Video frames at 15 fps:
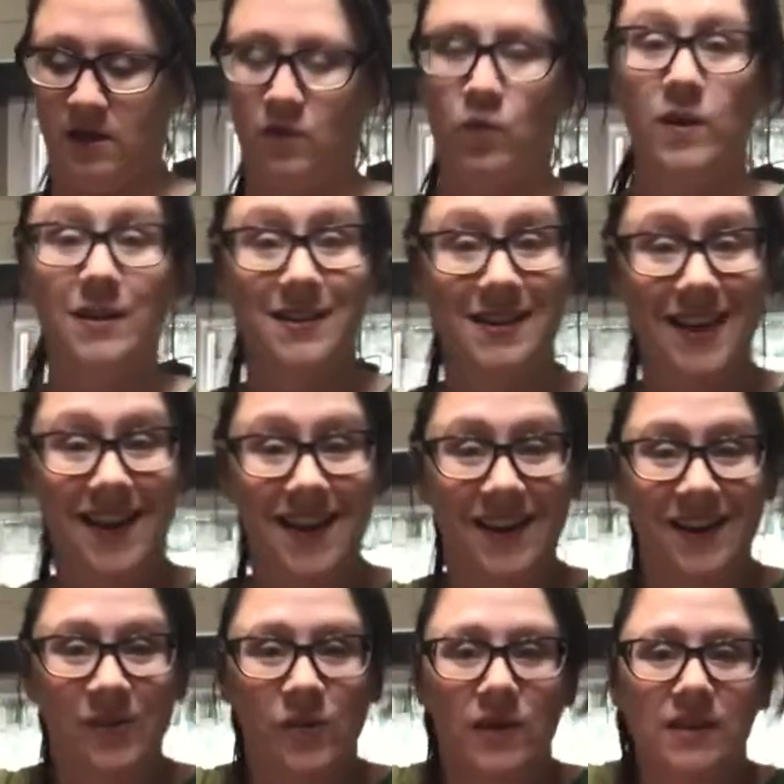We'll see.
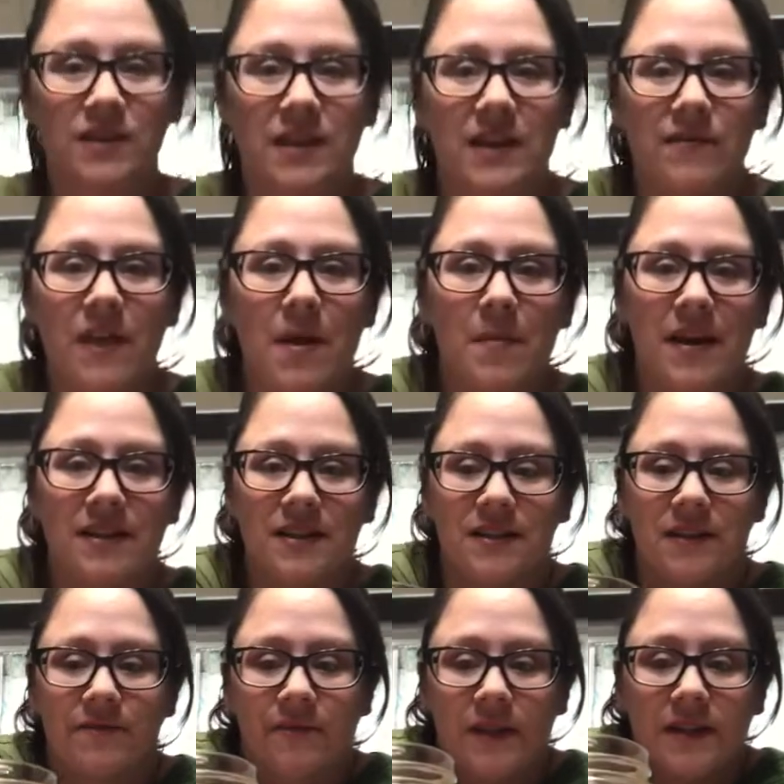We'll see if that makes a
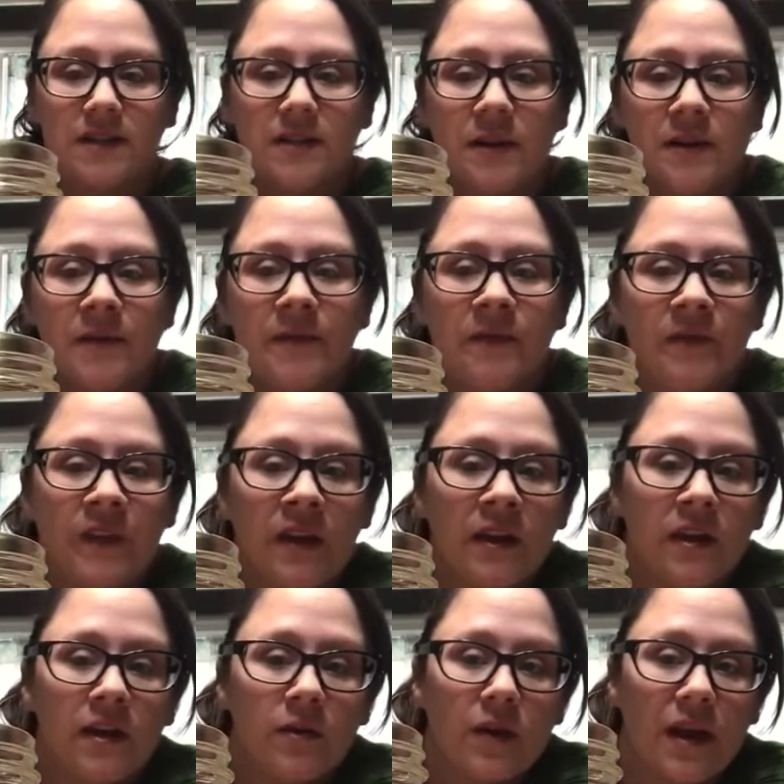difference.
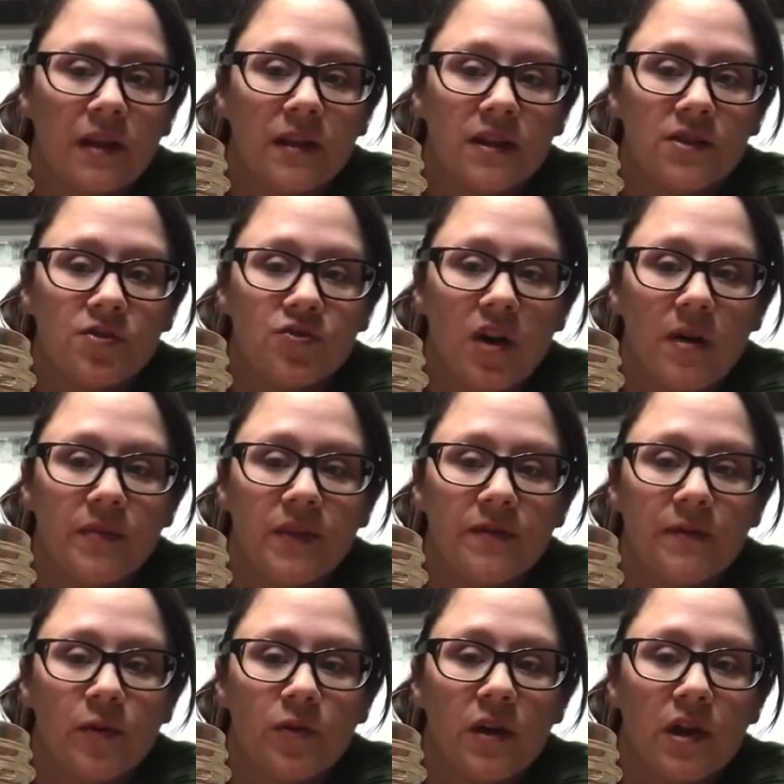Okay, let's drop the
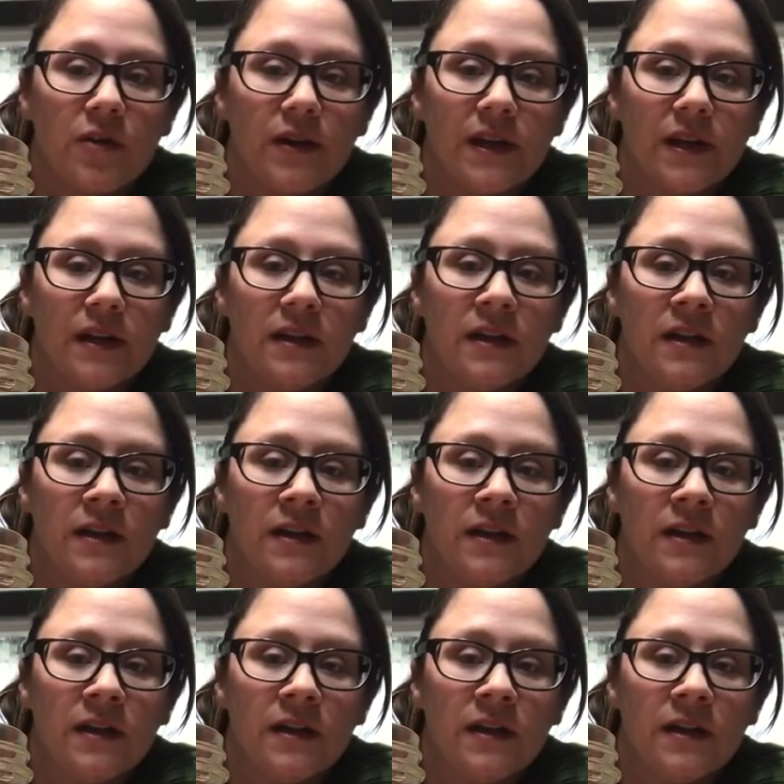food coloring in.